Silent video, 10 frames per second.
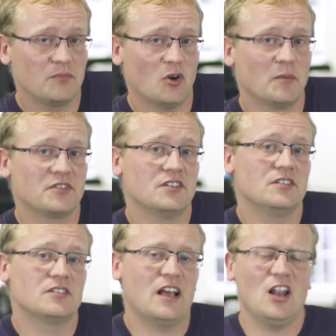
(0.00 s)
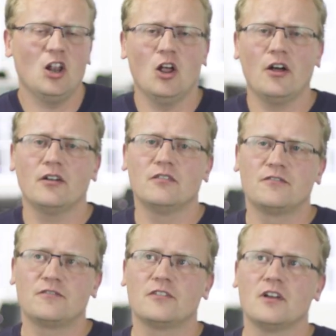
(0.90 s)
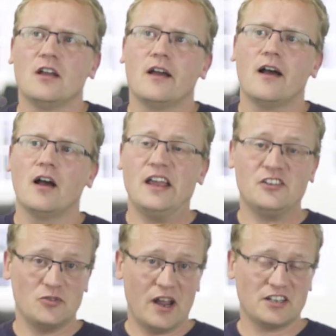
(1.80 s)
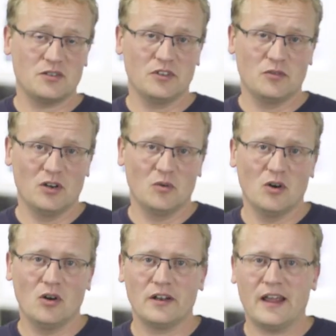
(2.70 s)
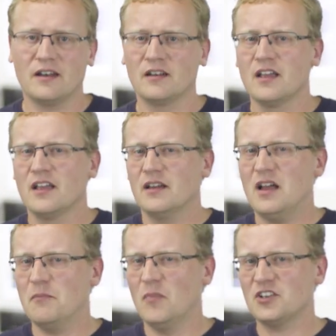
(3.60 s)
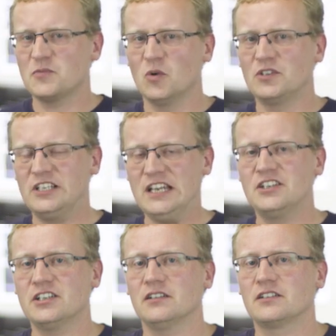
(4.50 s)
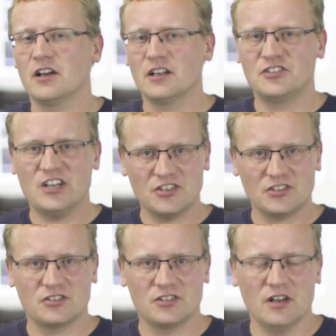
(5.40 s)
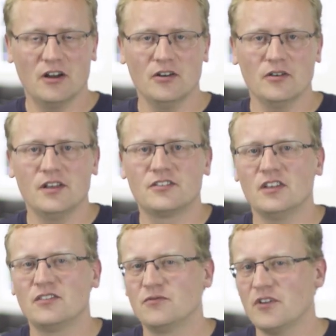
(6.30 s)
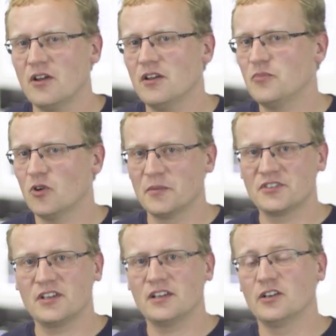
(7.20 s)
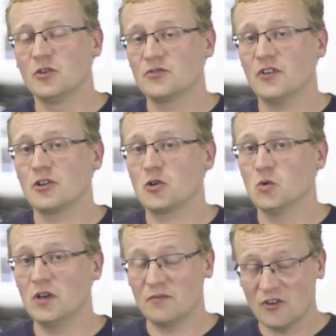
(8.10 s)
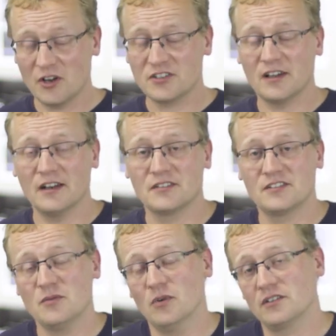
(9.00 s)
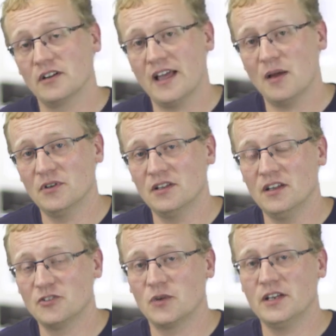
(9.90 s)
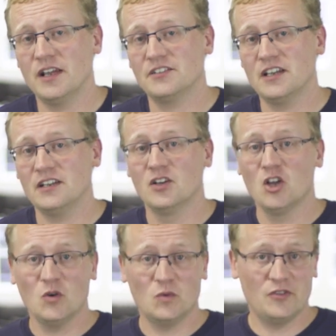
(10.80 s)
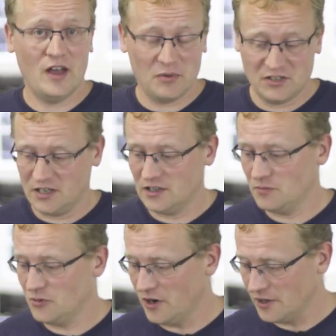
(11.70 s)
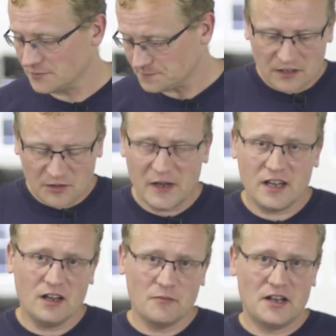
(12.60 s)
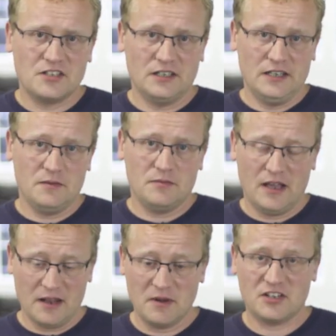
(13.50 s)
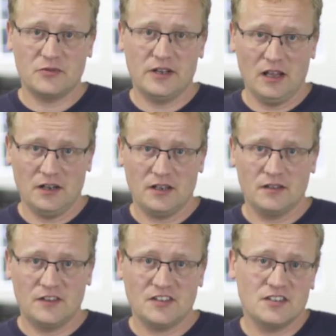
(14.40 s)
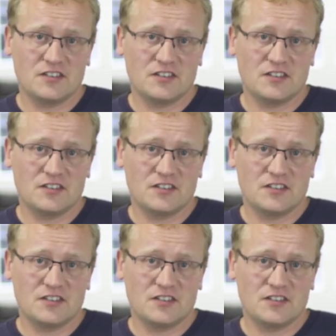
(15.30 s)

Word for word: promises a lot of uh, interaction with the real world and a much more detailed kind of gesture scenario. It's, it's very promising and it looks very cool. I'm very excited to see what's going to happen in, in 2018 with that particular product. Speaking of Magic Leap and mixed reality, this